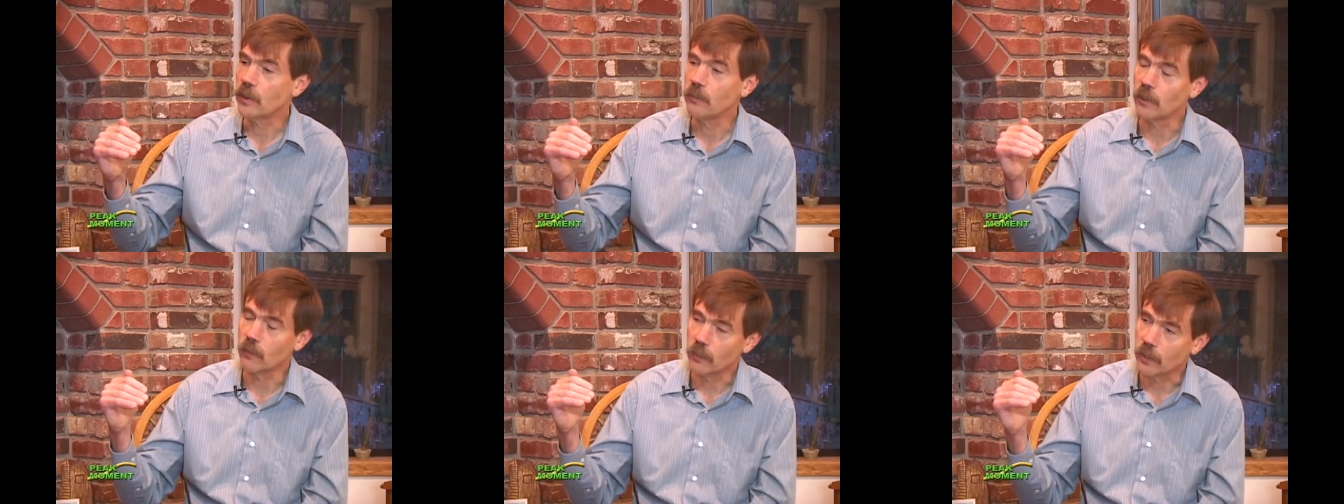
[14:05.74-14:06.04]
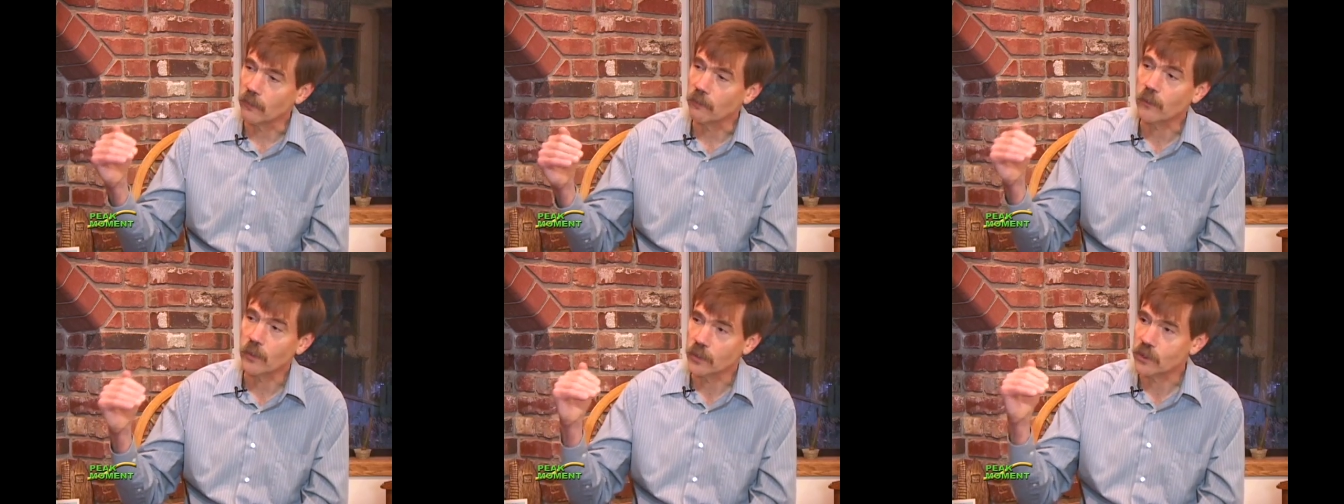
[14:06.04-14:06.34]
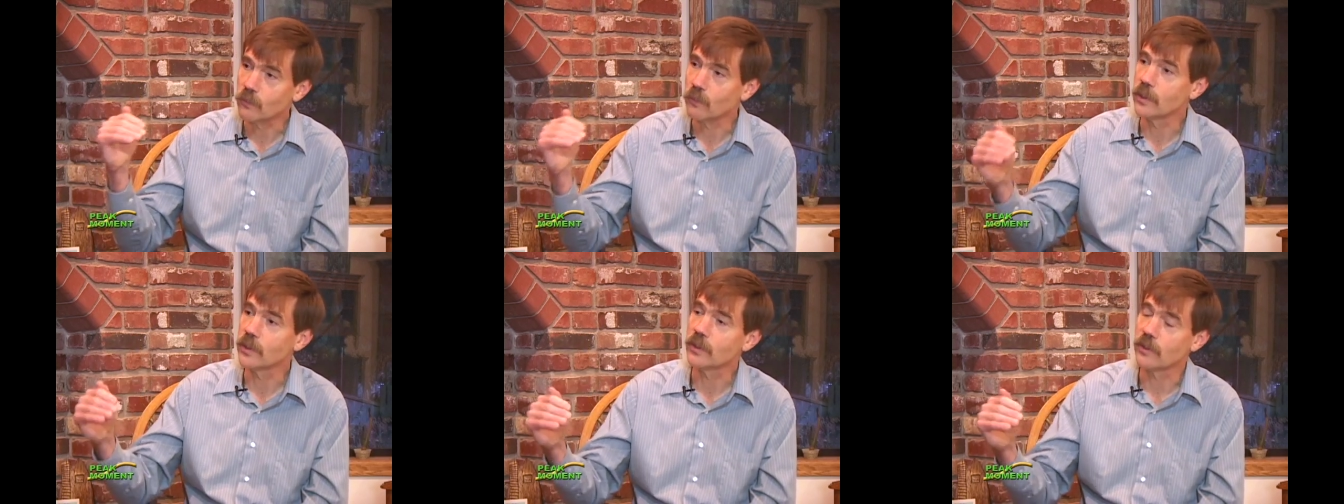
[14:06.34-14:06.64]
going to be one of the
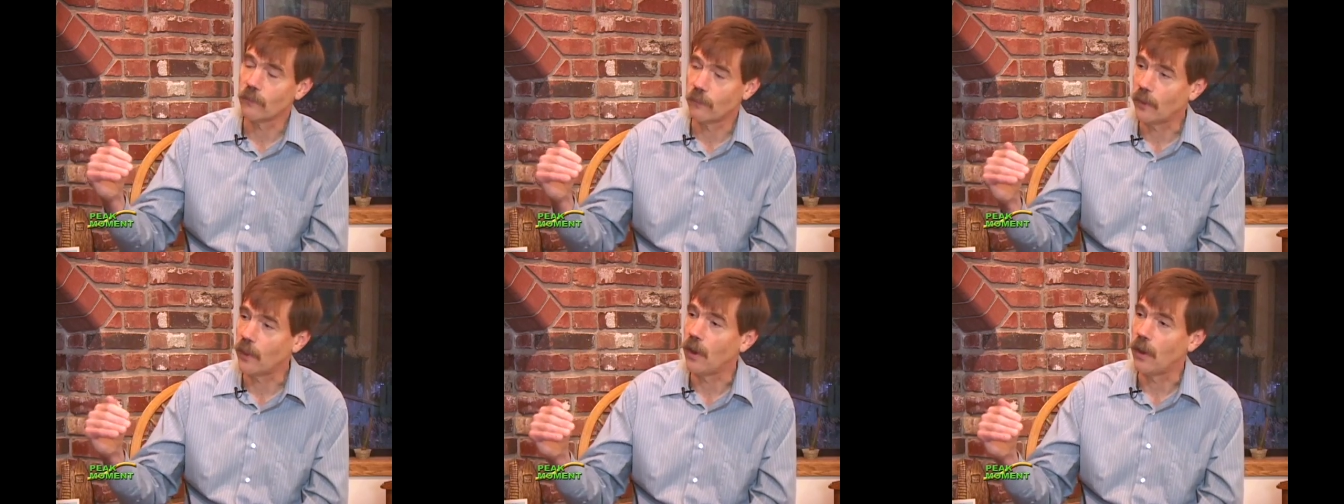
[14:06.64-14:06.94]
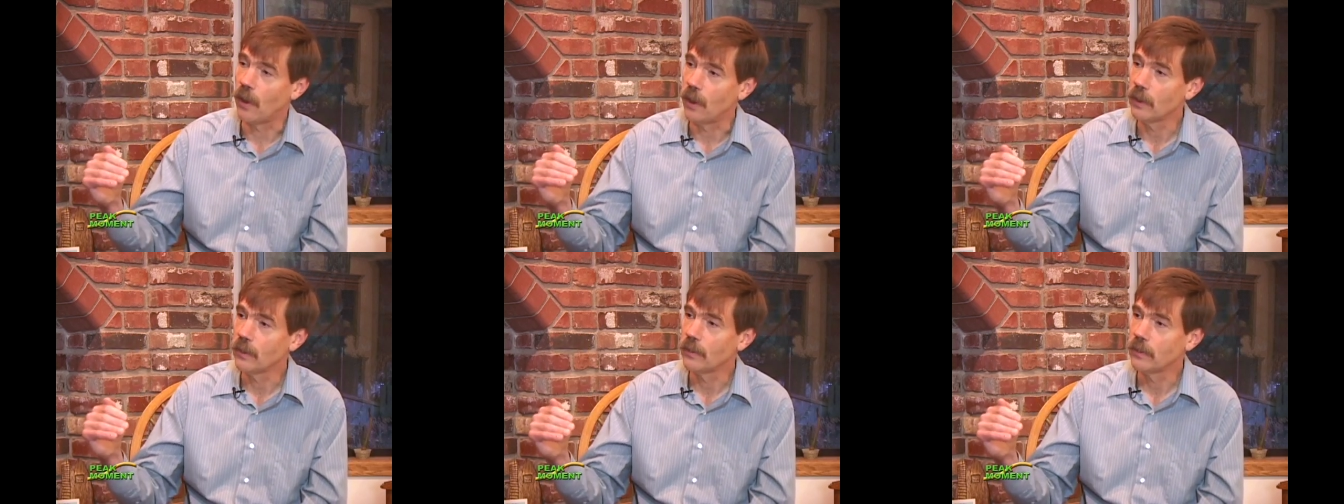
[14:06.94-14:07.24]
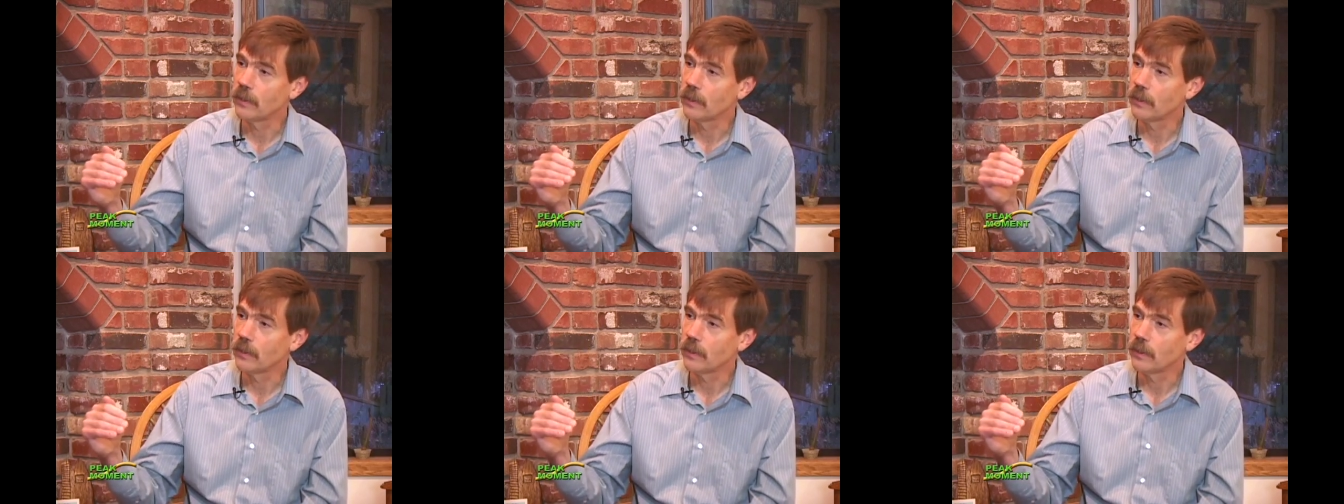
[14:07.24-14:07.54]
first ones to fall.
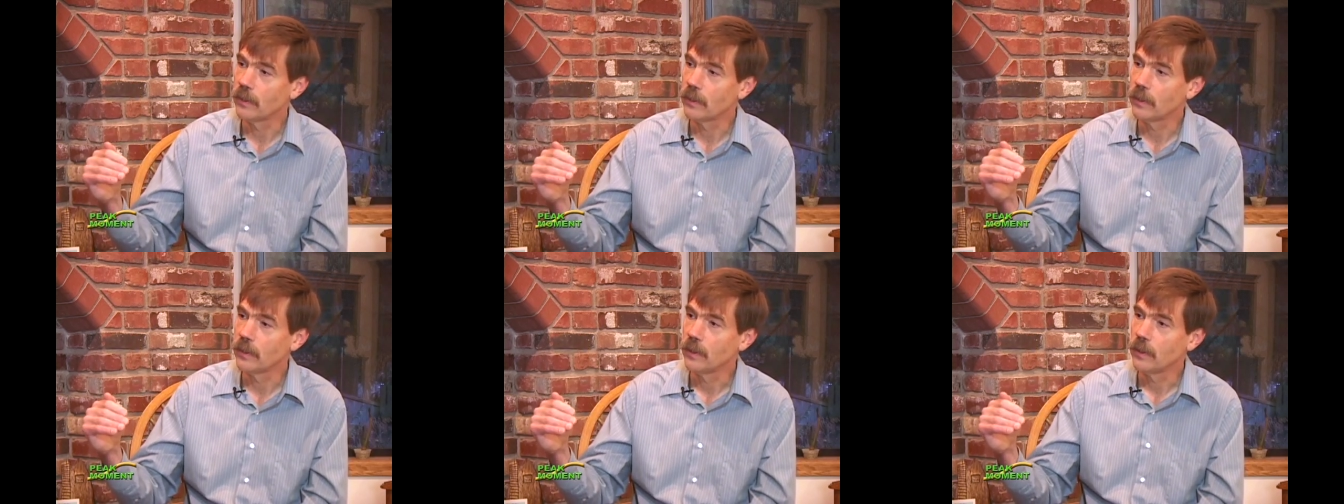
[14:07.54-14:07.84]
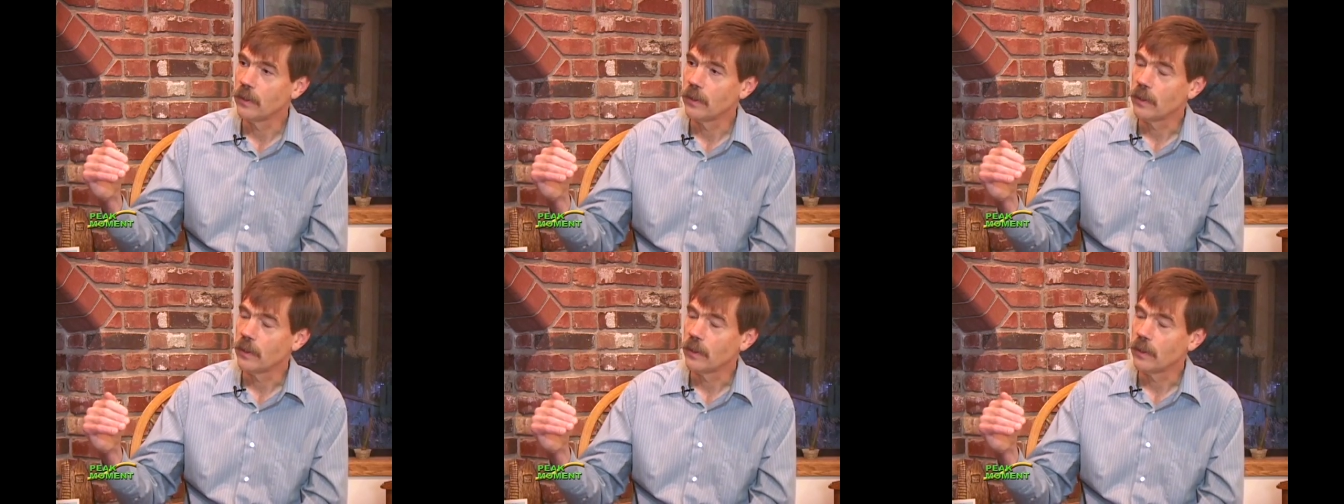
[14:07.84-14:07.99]
Yeah.